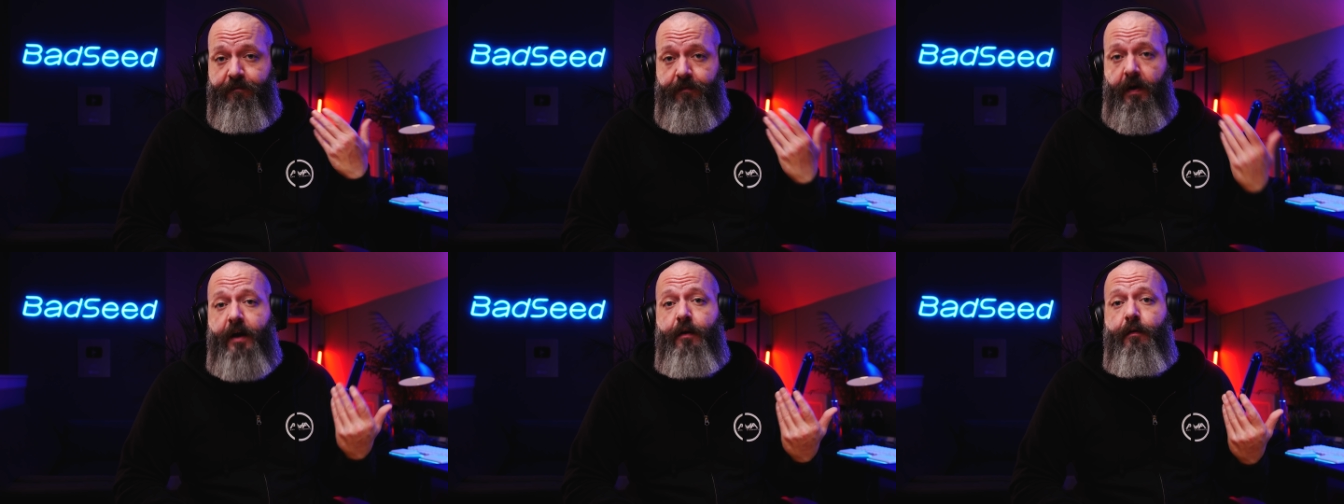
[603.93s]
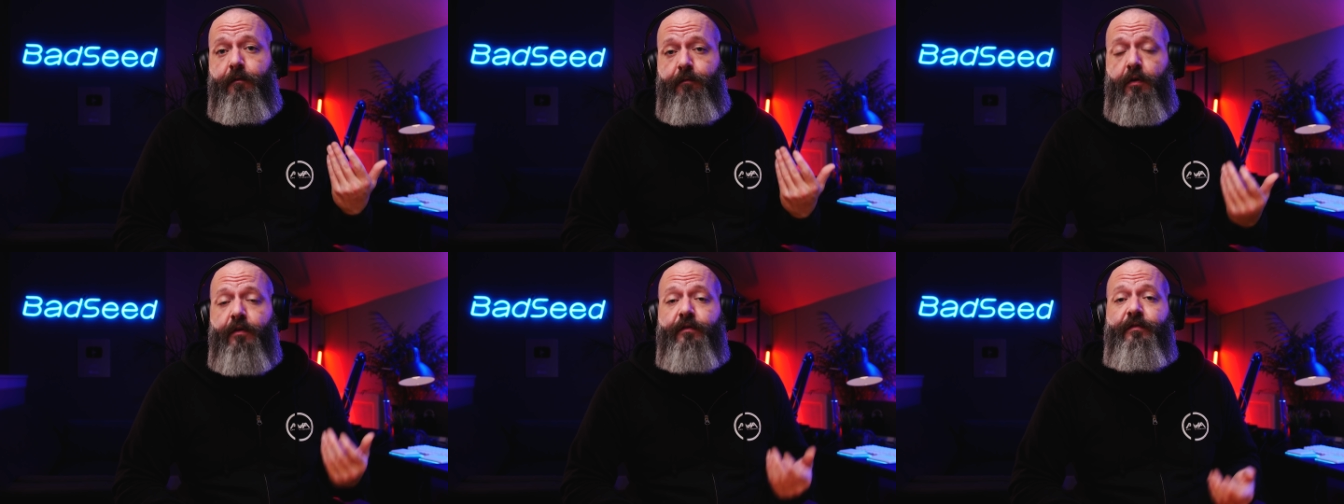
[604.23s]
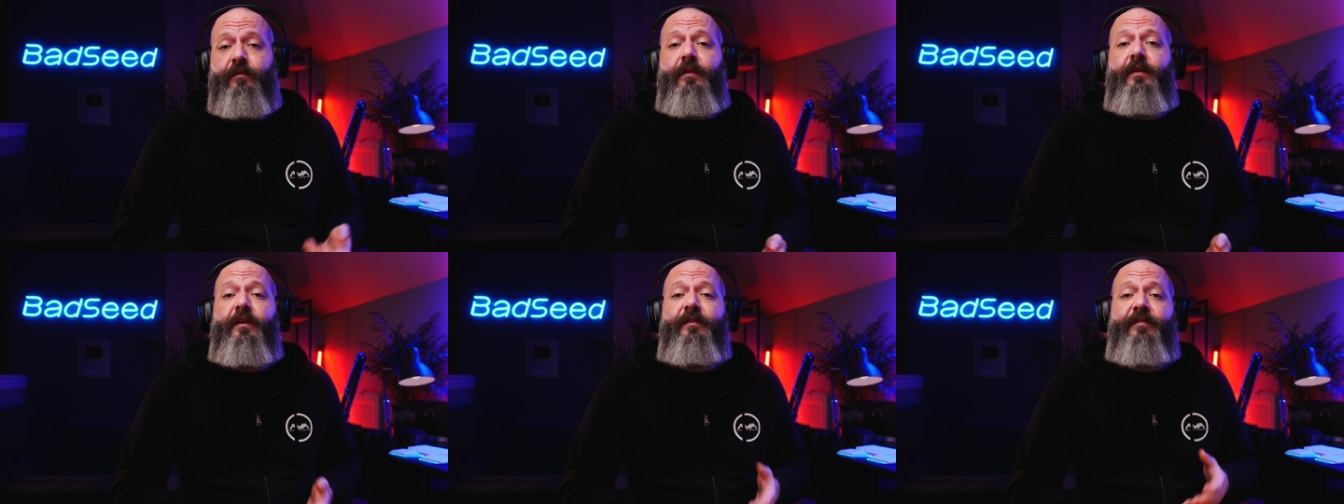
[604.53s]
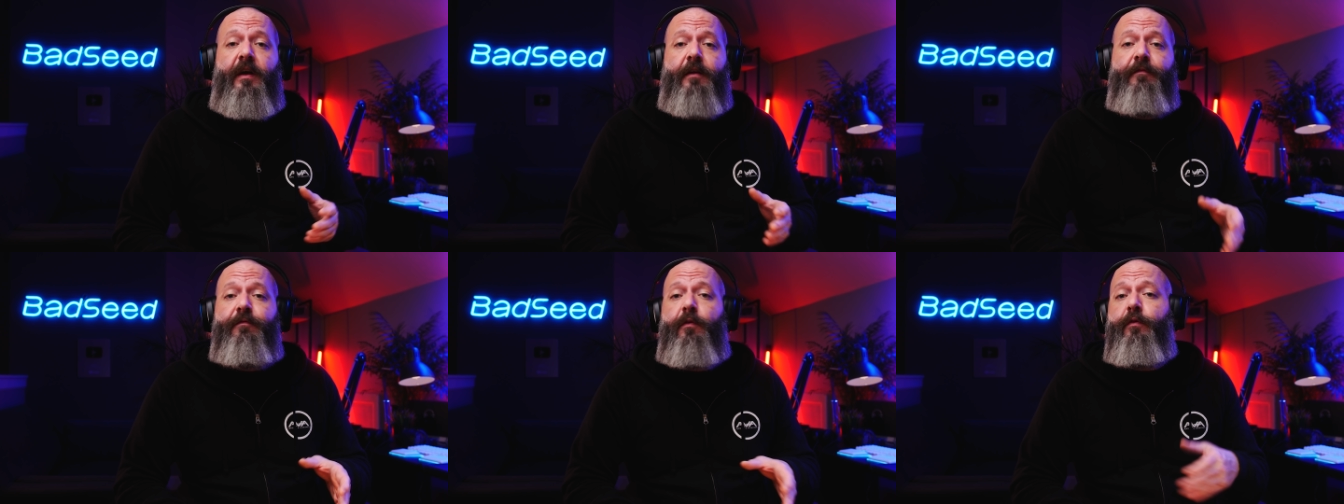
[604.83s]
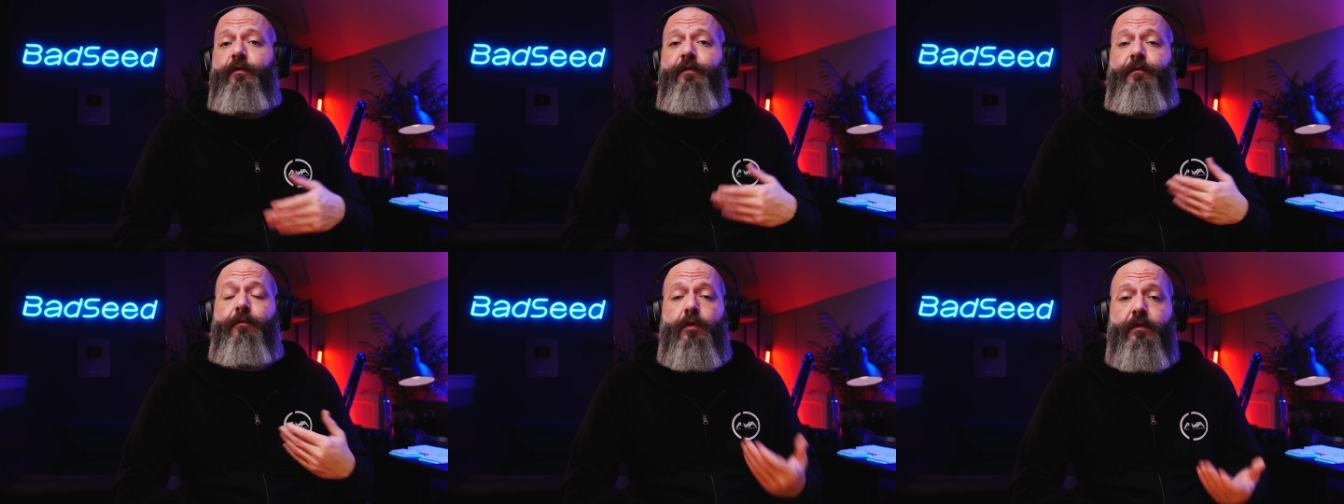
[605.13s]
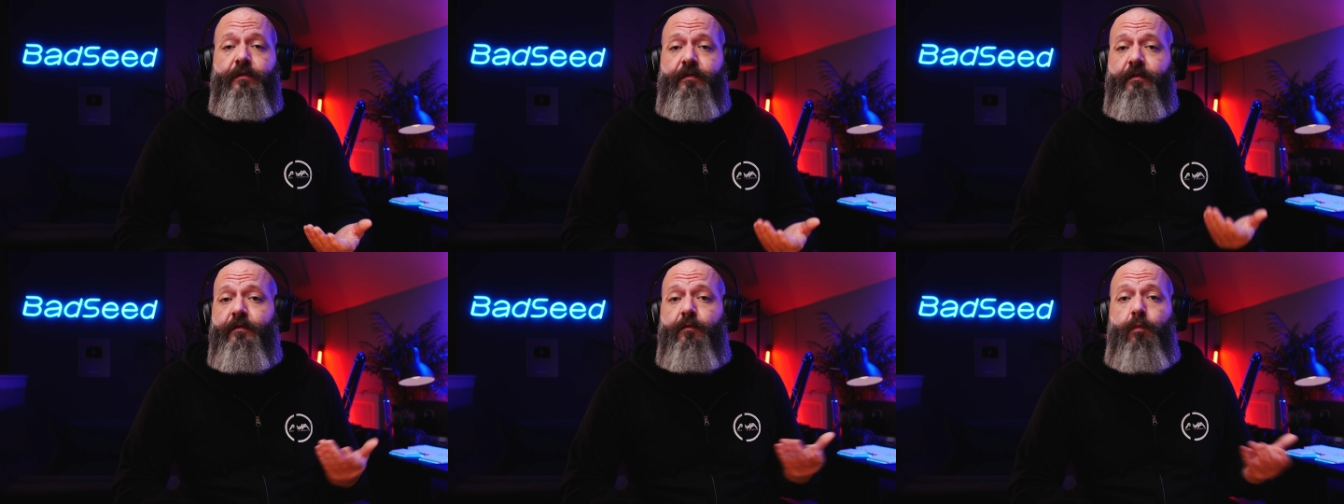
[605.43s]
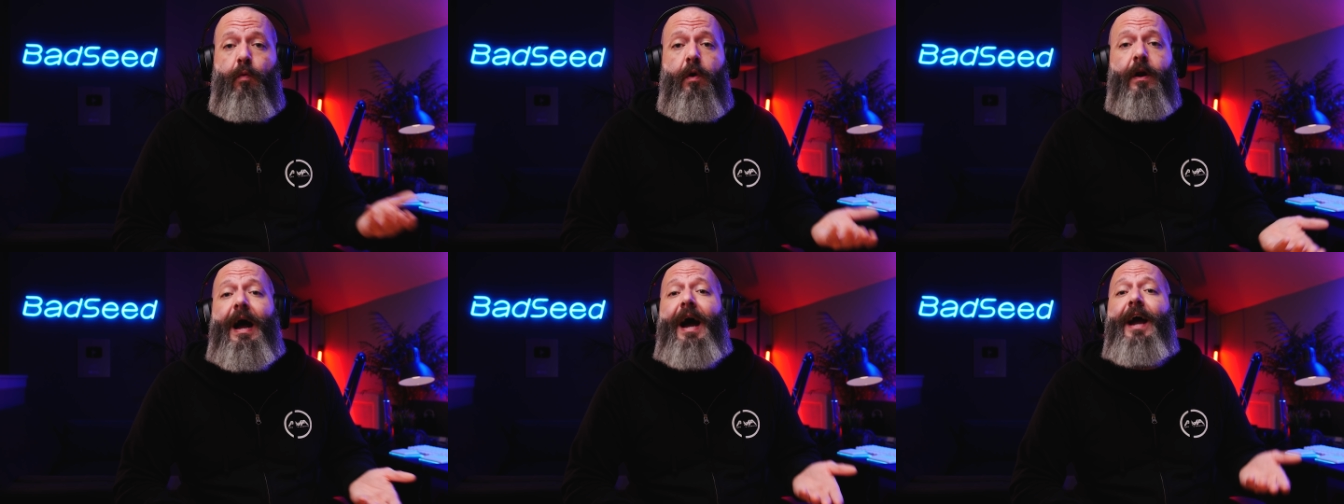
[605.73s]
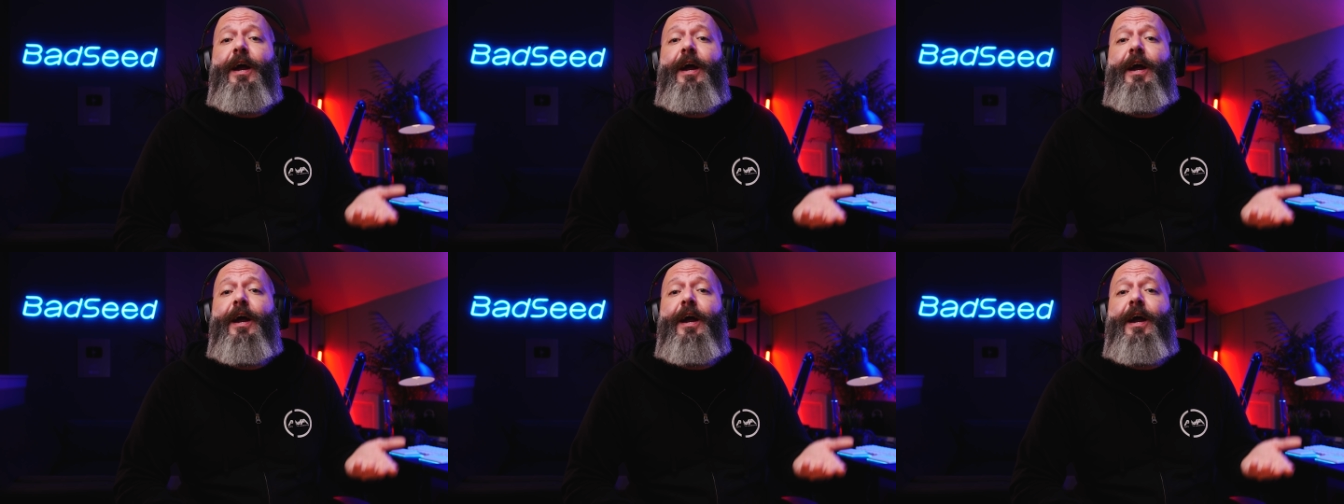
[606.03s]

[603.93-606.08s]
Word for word: final version of these headphones versus what